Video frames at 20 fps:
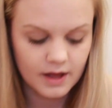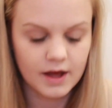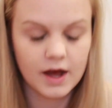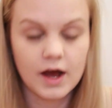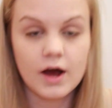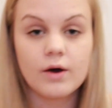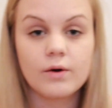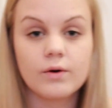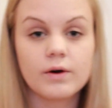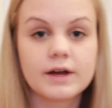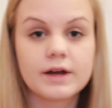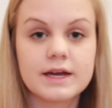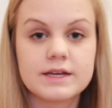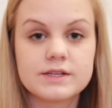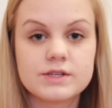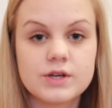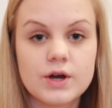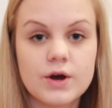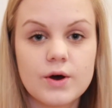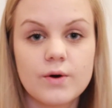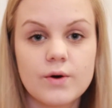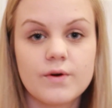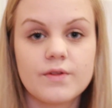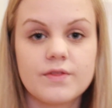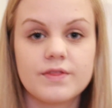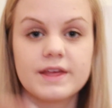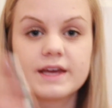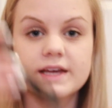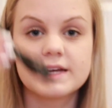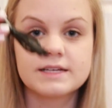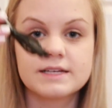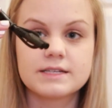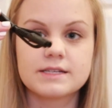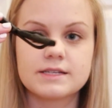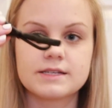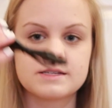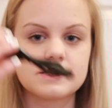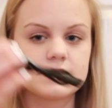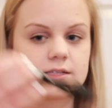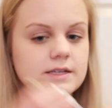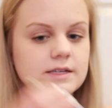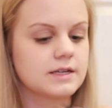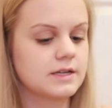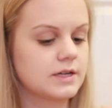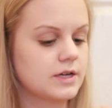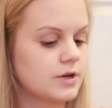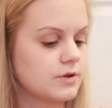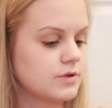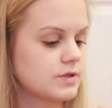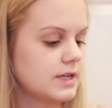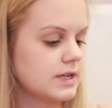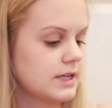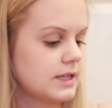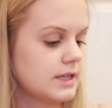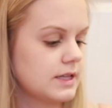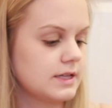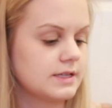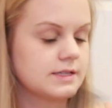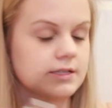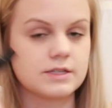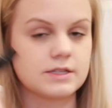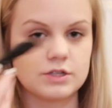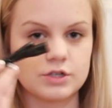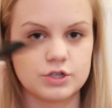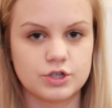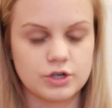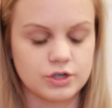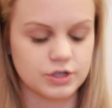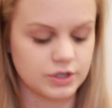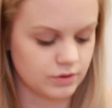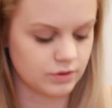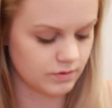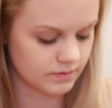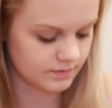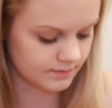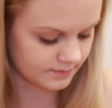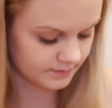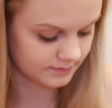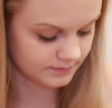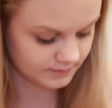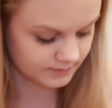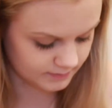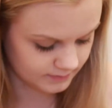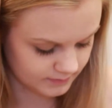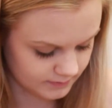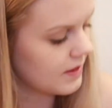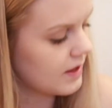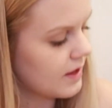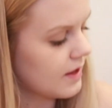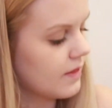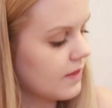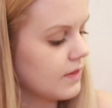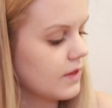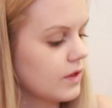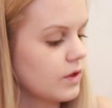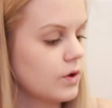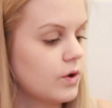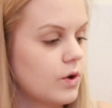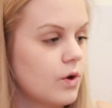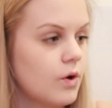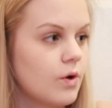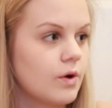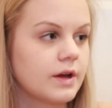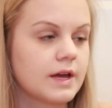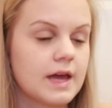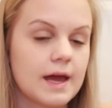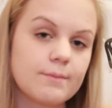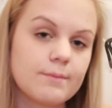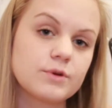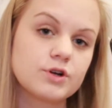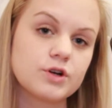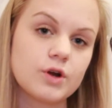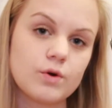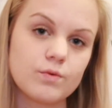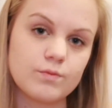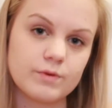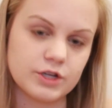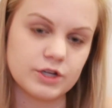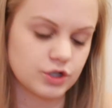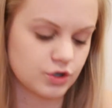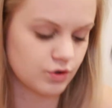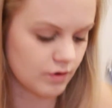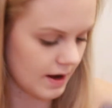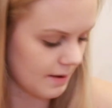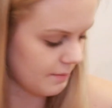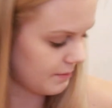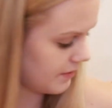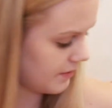Oh, okay, so this goes like, this is the charging cord. And then the little camera wrist strap.